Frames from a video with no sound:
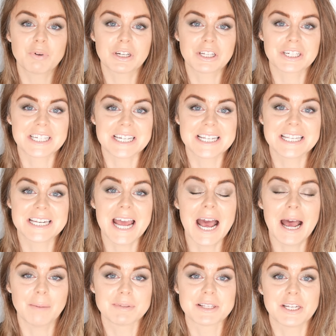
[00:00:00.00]
product is an
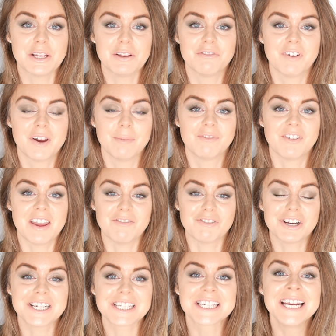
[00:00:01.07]
absolute firm
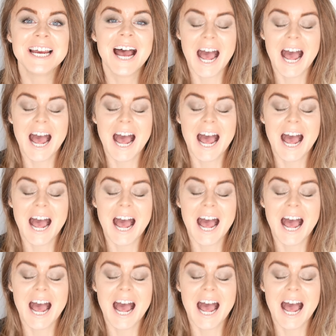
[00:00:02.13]
favorite.